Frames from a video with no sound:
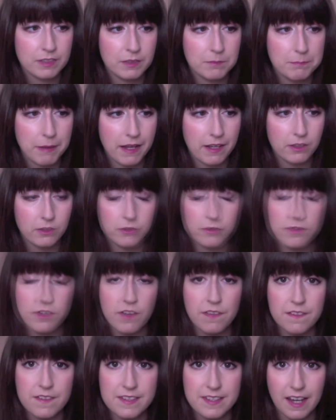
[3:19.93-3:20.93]
Pearls. I've
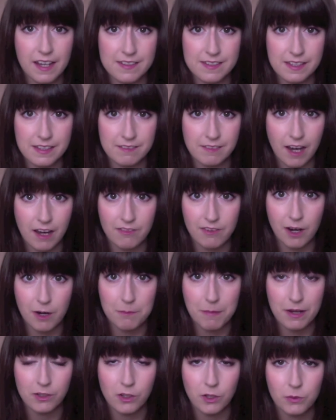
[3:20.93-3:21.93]
done the Ciate caviar
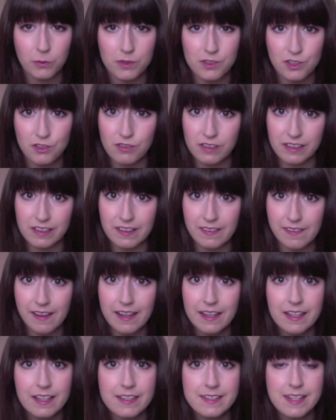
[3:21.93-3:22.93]
manicure, which I really
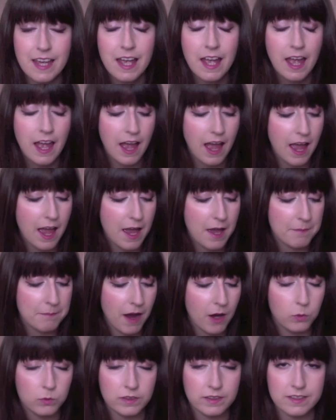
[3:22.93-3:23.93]
liked. I
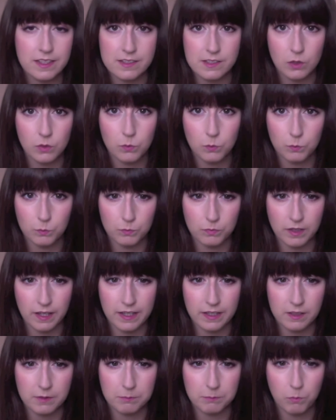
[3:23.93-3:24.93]
only did it on
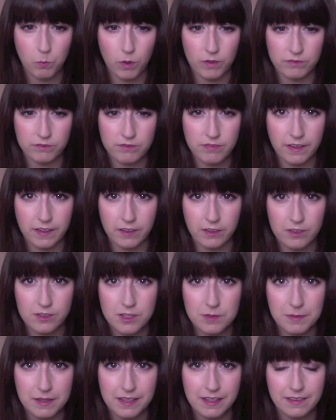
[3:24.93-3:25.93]
like one finger
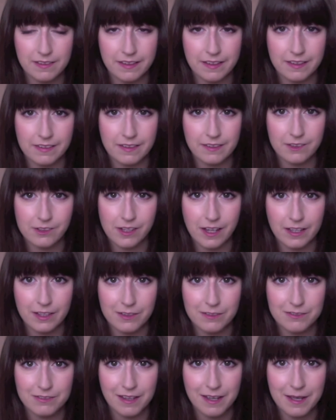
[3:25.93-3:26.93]
to make it like a little
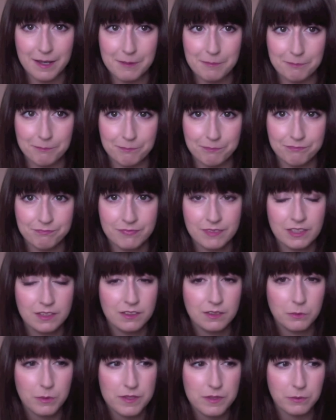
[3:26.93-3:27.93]
kind of
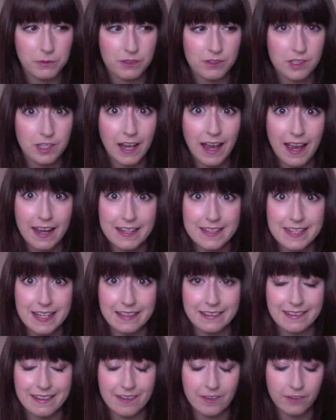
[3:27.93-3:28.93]
what's the word,
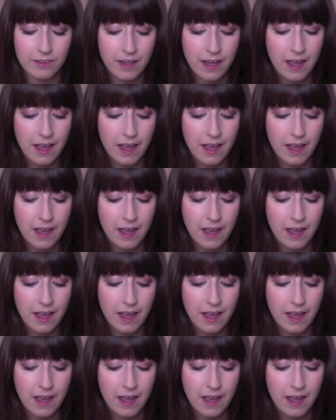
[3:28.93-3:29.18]
accent nail,